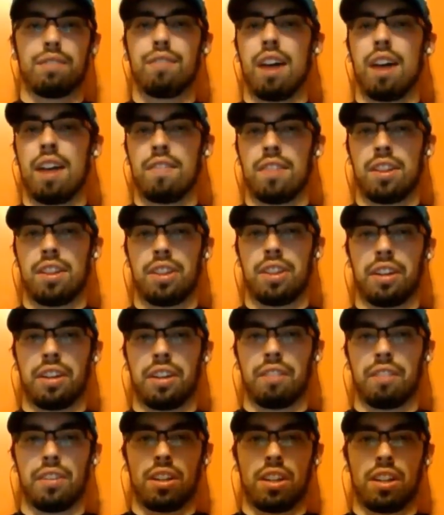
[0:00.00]
5-0
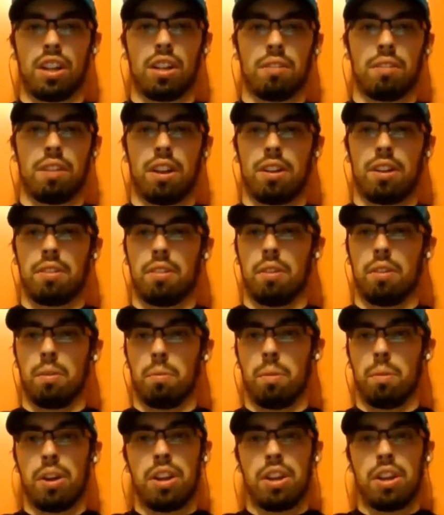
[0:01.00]
for Colorado, or
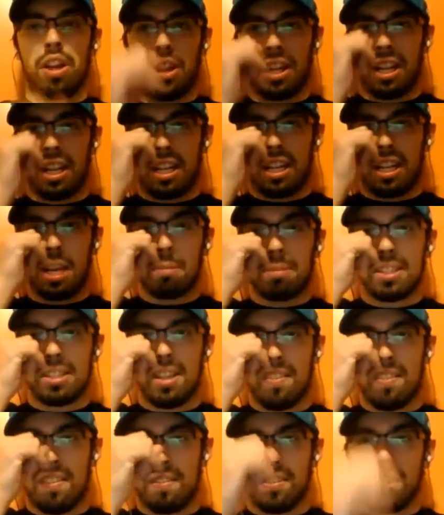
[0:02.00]
1-0 in Game
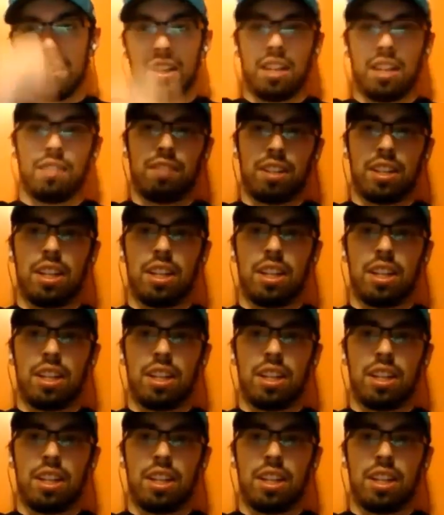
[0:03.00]
7 for Cleveland.